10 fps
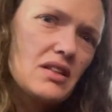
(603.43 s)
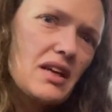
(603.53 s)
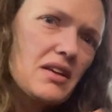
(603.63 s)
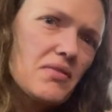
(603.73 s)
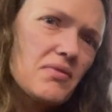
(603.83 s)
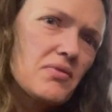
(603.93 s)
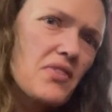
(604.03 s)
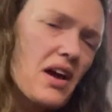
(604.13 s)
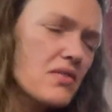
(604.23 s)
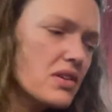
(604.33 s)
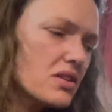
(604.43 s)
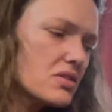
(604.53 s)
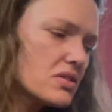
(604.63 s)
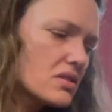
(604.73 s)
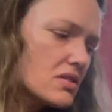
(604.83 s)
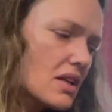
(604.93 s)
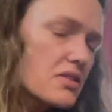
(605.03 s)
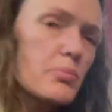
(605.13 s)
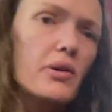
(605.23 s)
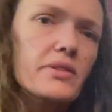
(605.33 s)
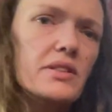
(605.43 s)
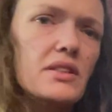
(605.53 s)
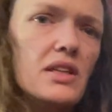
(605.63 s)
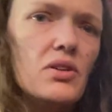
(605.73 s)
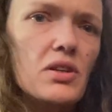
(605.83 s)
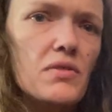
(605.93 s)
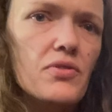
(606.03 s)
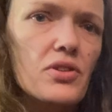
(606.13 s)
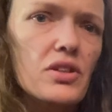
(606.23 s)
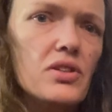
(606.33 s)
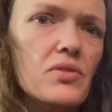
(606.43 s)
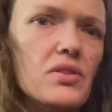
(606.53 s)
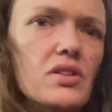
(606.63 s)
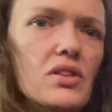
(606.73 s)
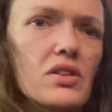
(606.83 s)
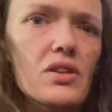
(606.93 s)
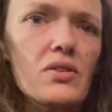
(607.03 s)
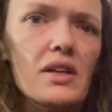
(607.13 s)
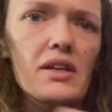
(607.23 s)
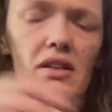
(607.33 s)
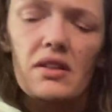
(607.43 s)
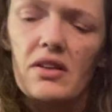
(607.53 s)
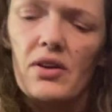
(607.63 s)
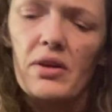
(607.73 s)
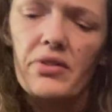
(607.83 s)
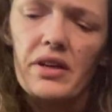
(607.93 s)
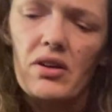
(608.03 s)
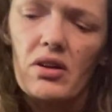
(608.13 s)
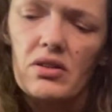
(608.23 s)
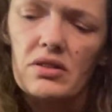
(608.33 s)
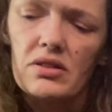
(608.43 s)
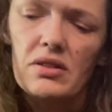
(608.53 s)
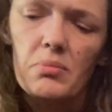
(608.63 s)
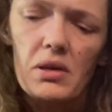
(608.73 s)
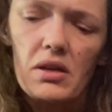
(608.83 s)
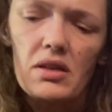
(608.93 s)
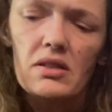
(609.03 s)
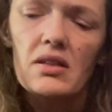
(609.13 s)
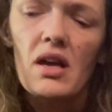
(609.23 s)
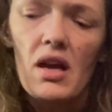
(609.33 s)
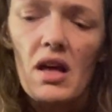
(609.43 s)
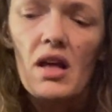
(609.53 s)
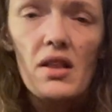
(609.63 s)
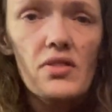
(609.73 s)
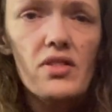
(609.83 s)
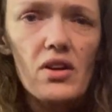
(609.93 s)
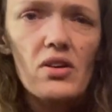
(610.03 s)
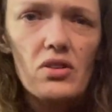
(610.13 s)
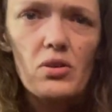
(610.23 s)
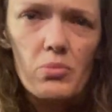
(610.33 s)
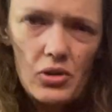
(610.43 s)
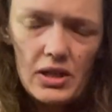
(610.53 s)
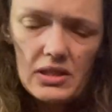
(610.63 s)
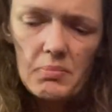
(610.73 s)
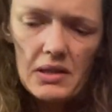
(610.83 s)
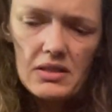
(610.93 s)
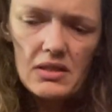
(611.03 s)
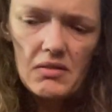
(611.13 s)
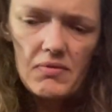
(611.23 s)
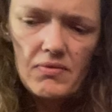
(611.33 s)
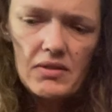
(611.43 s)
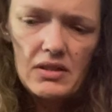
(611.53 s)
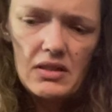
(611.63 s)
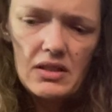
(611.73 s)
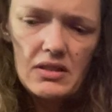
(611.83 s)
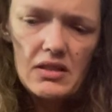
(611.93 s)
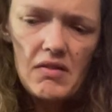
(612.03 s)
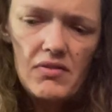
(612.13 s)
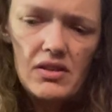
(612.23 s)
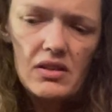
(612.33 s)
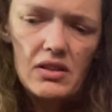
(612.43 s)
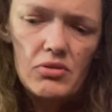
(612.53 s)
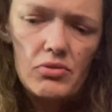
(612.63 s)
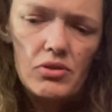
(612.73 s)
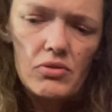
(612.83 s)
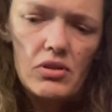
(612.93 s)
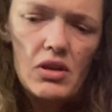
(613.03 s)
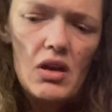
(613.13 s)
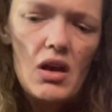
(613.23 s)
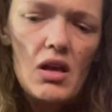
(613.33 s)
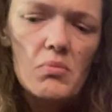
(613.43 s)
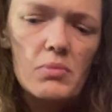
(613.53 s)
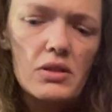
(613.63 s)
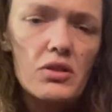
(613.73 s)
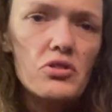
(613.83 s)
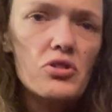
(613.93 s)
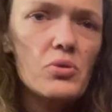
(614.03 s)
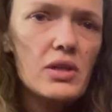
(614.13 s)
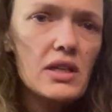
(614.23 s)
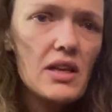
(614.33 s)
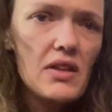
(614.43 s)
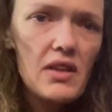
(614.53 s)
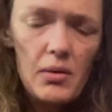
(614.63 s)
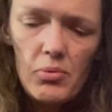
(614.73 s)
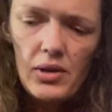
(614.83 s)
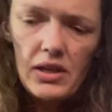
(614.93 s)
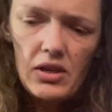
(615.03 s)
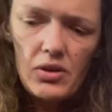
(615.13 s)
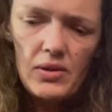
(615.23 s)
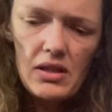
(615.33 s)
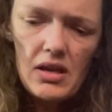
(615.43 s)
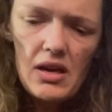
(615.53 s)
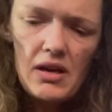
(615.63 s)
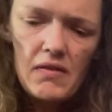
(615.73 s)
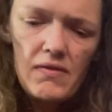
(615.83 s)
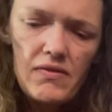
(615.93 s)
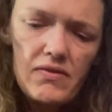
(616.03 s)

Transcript: like, 5 years. That's a Boston Terrier for you. You know, like, they're healthy dogs. Pugs, they're a little more expensive. It's definitely true. But the joy that they bring you in life,